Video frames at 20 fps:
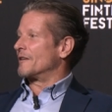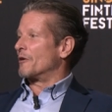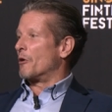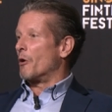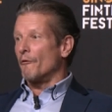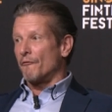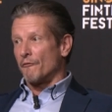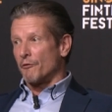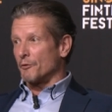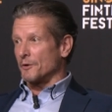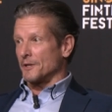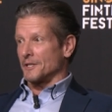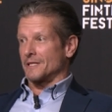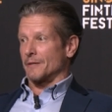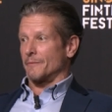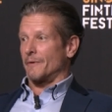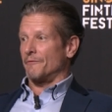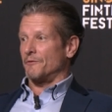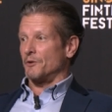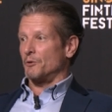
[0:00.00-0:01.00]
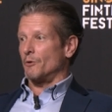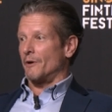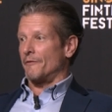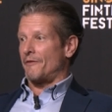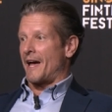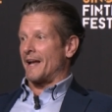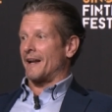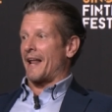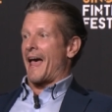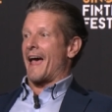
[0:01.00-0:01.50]
hopefully some of you have
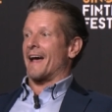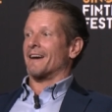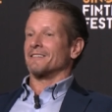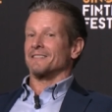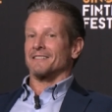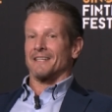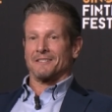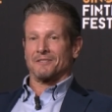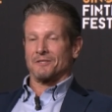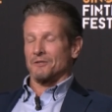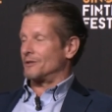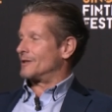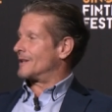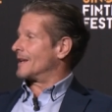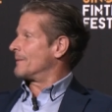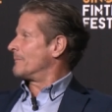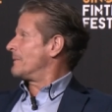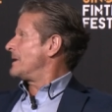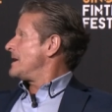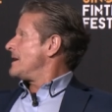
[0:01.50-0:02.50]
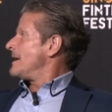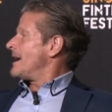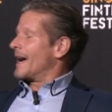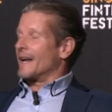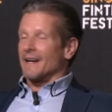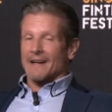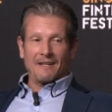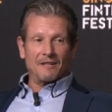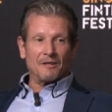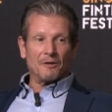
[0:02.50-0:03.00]
had access to them,
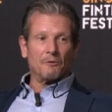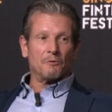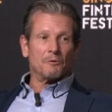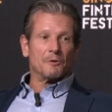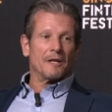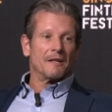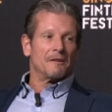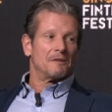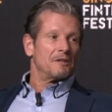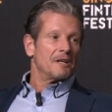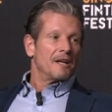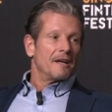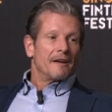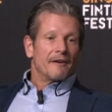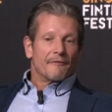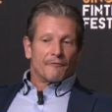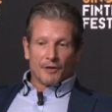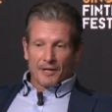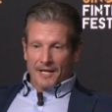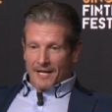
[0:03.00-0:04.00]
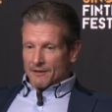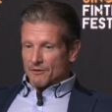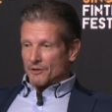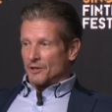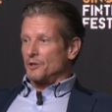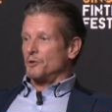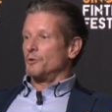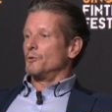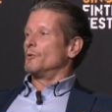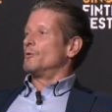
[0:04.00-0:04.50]
and I know that Fernanda,
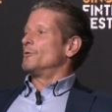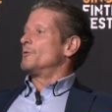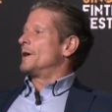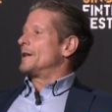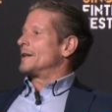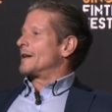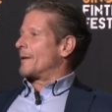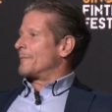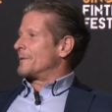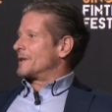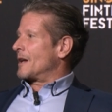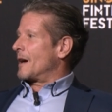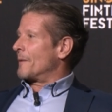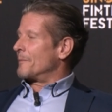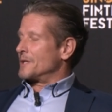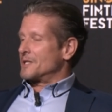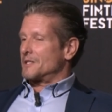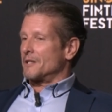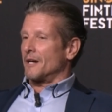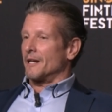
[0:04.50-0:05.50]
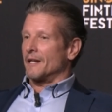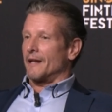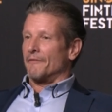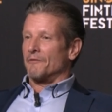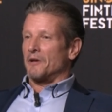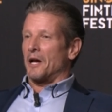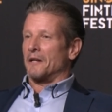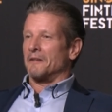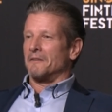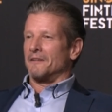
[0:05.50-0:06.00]
you and Namatame-san have
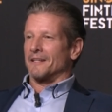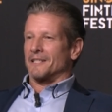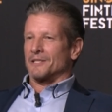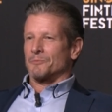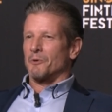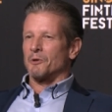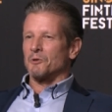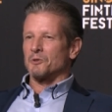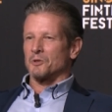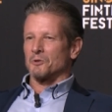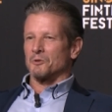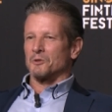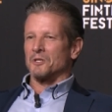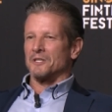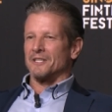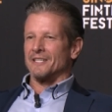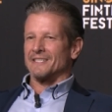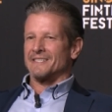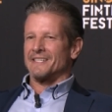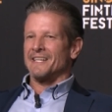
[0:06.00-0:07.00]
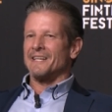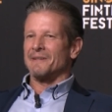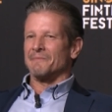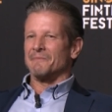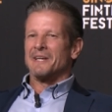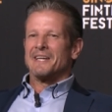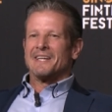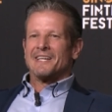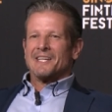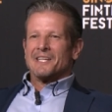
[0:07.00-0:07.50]
gotten exposure to this team,
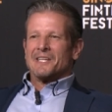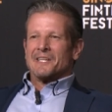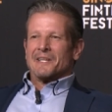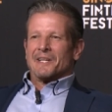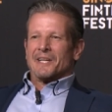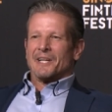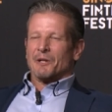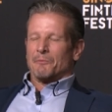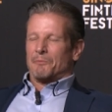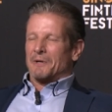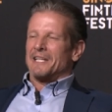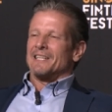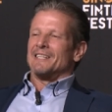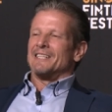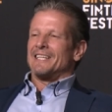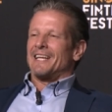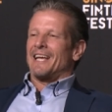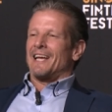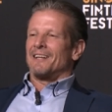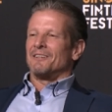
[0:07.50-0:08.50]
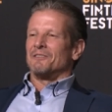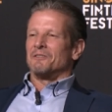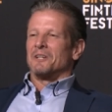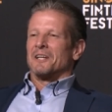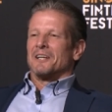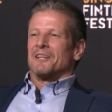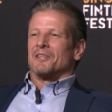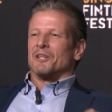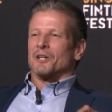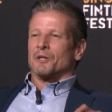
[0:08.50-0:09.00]
you know, but in the end,
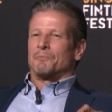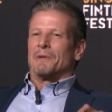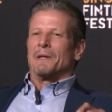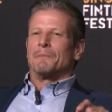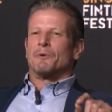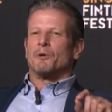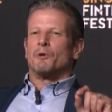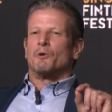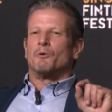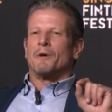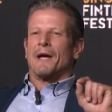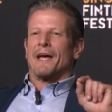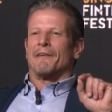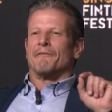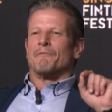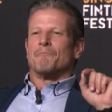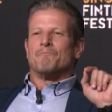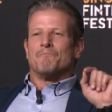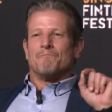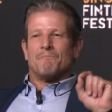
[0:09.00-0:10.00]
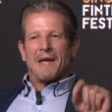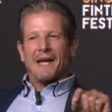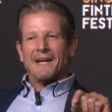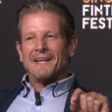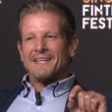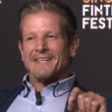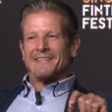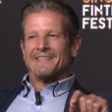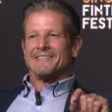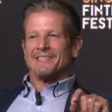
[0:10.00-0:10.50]
there are people who have
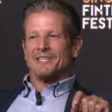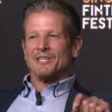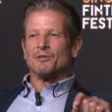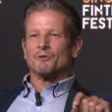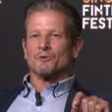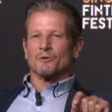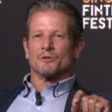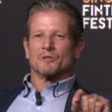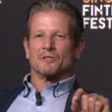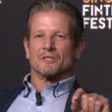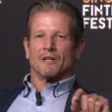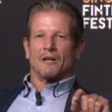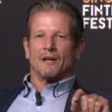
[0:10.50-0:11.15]
many years